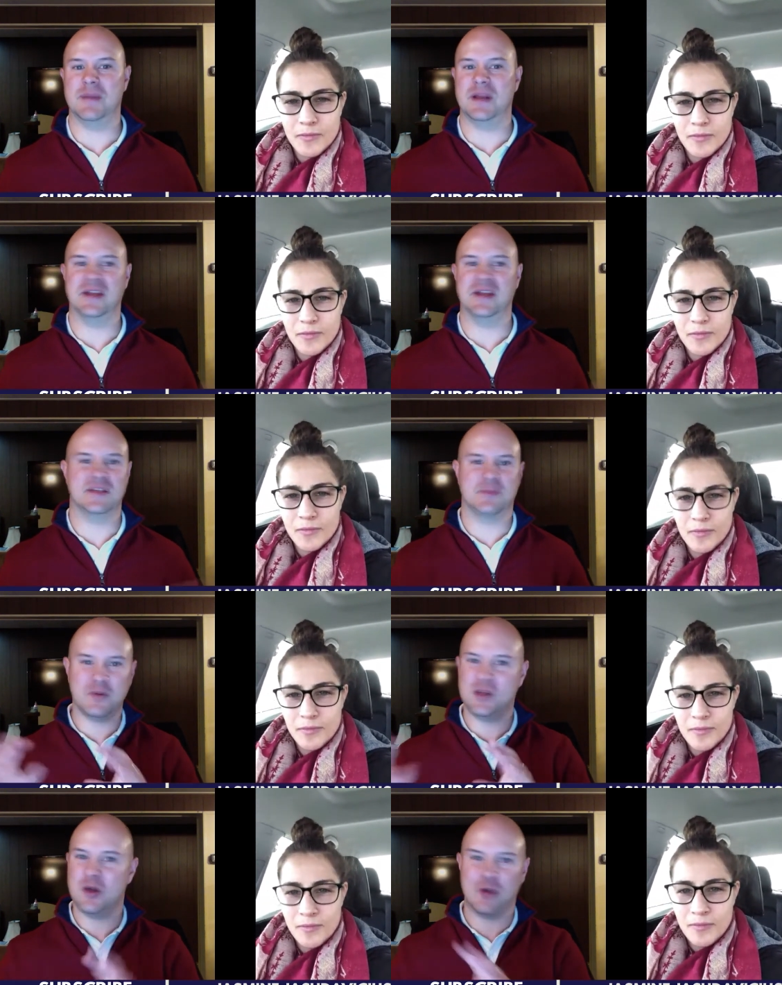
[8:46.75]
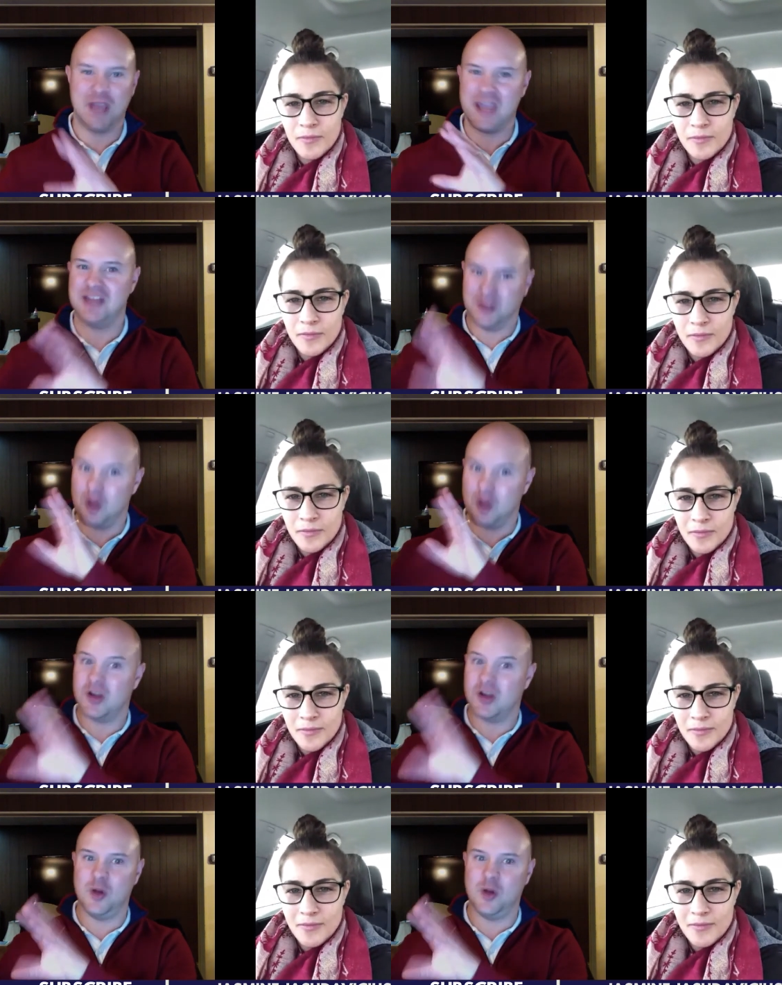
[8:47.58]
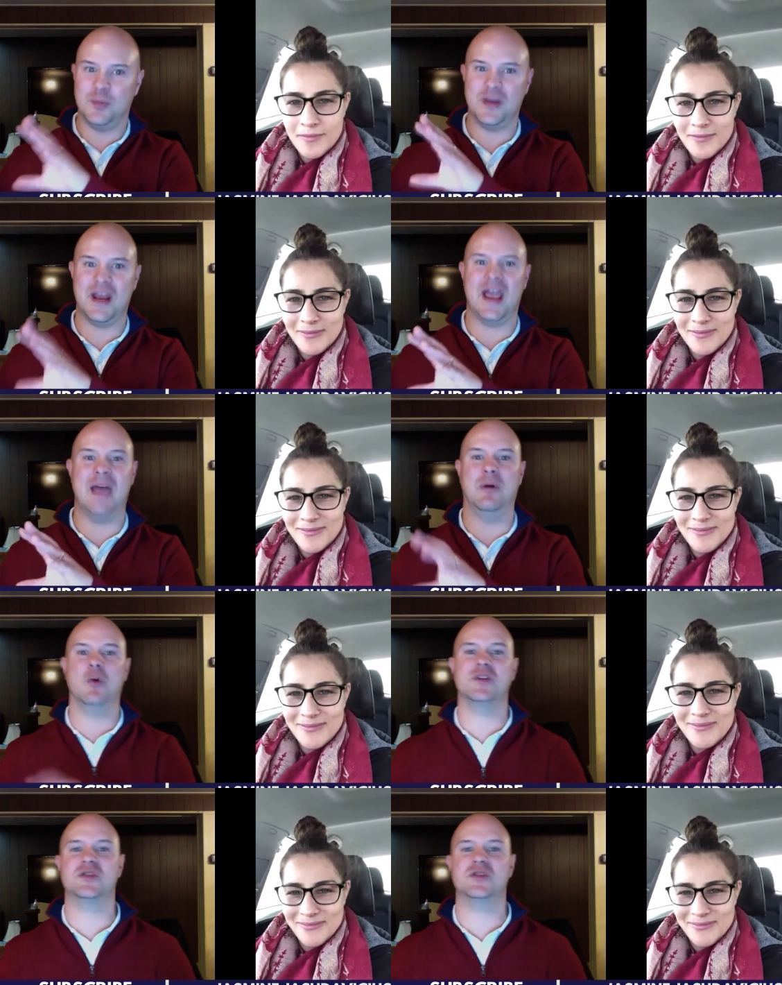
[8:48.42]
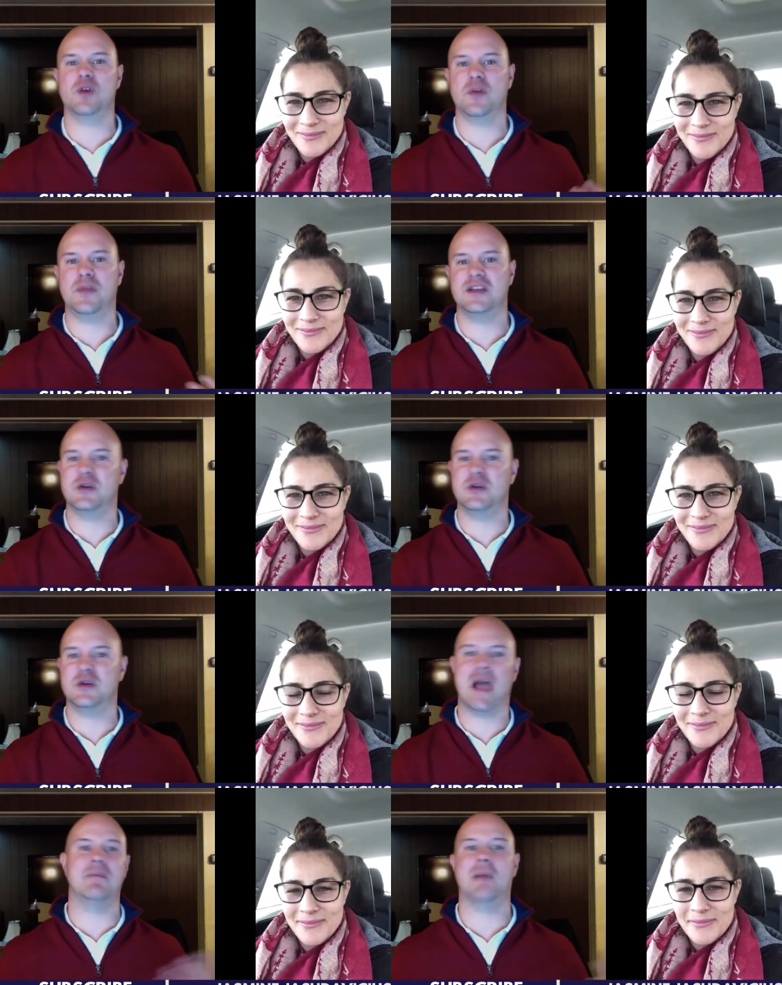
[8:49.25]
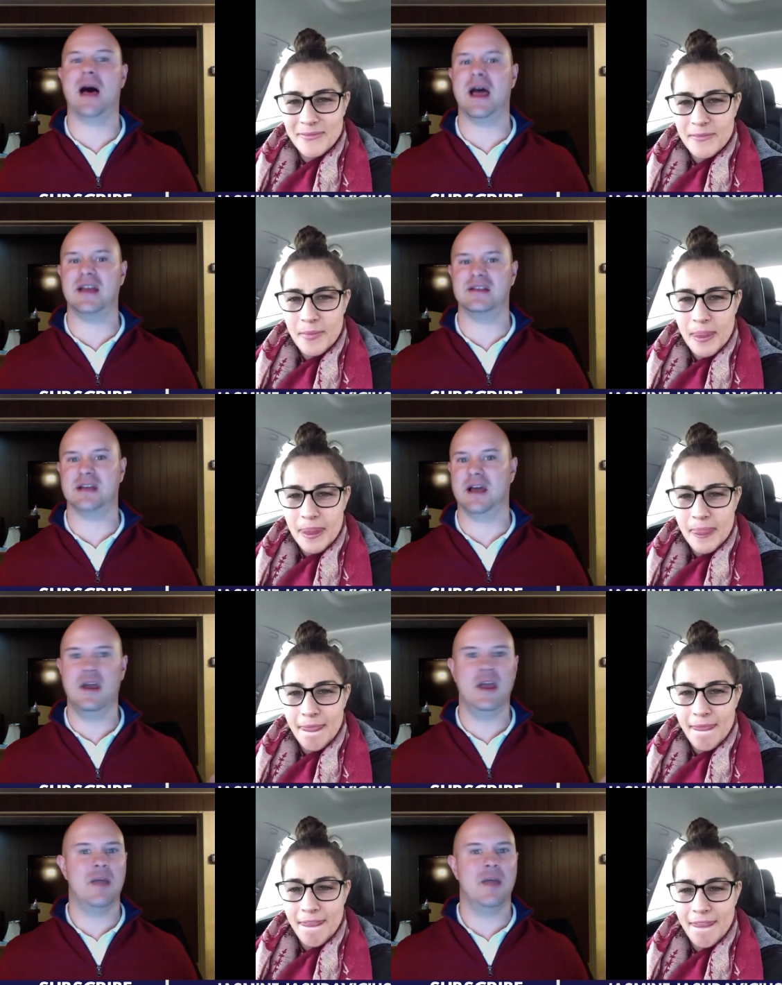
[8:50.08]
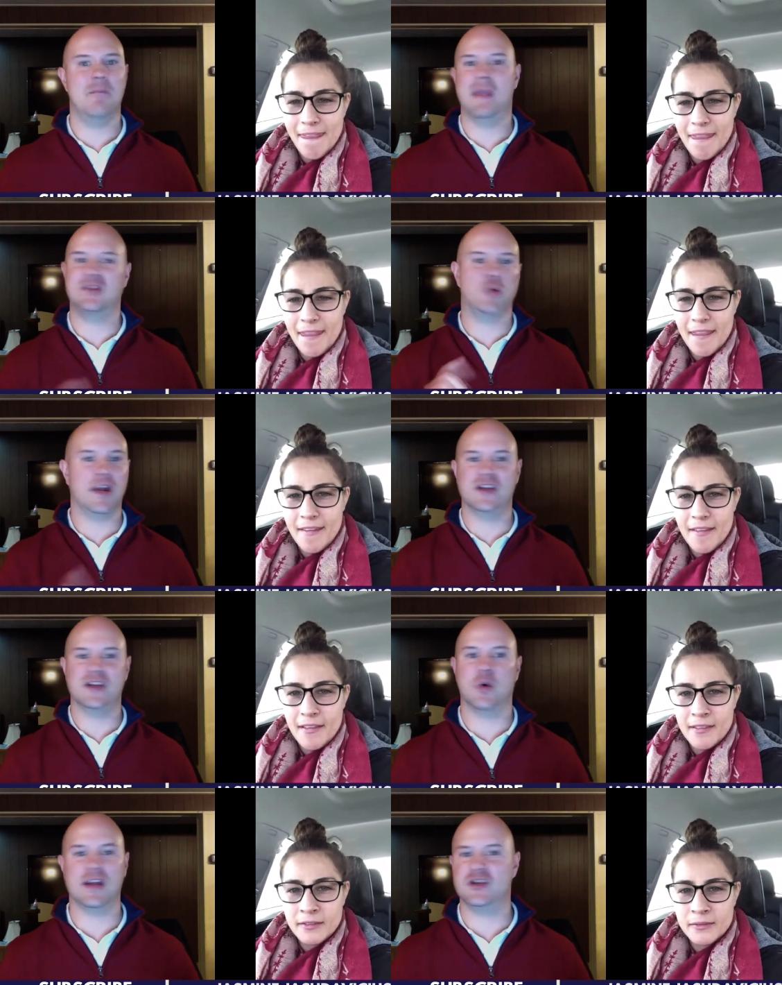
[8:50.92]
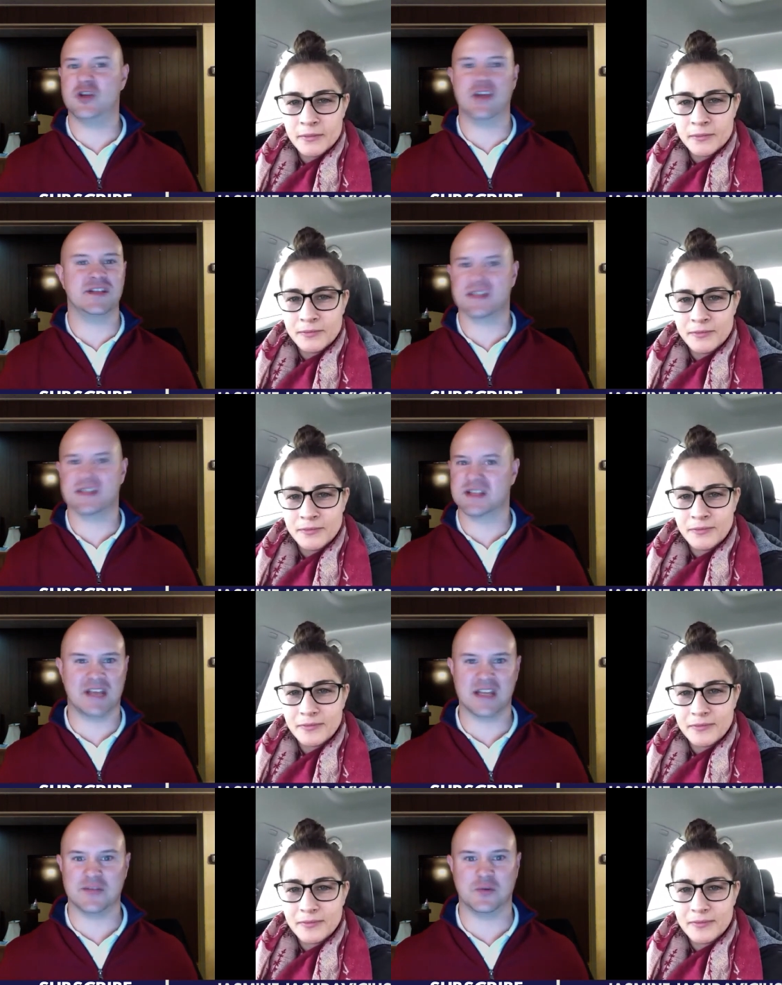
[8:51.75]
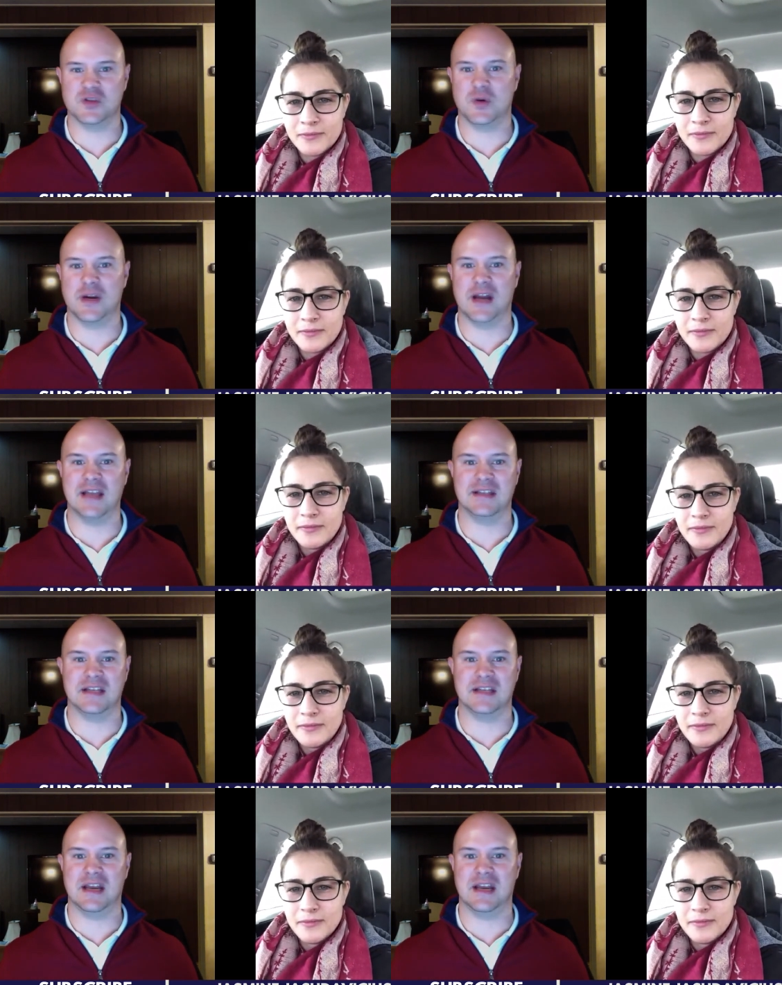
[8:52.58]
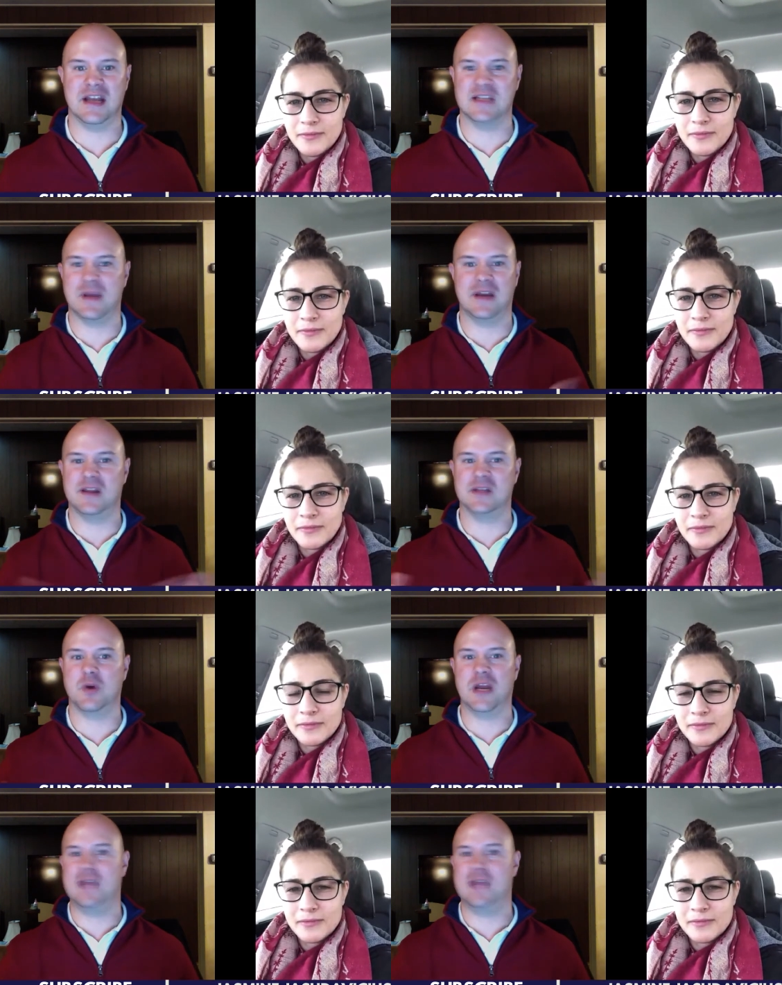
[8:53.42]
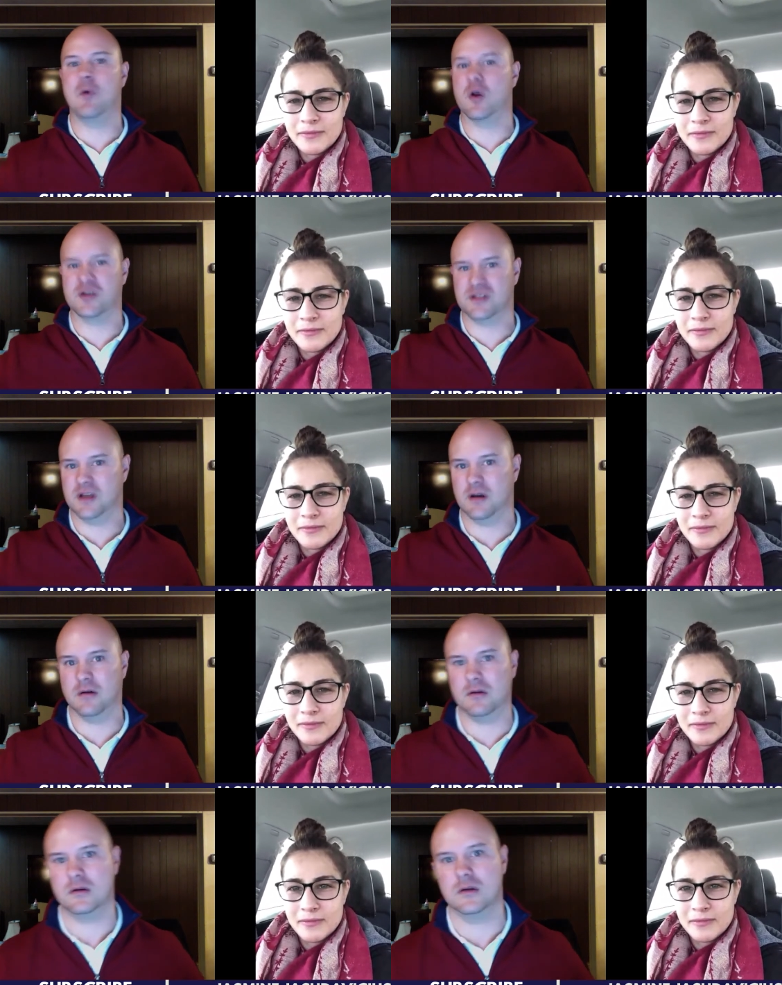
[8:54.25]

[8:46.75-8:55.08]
Speaker 1: I mean, it's perfectly okay to look a little bit ahead, but what sort of things do you have in mind to make twenty twenty just as successful as twenty nineteen has been to this point, even more so?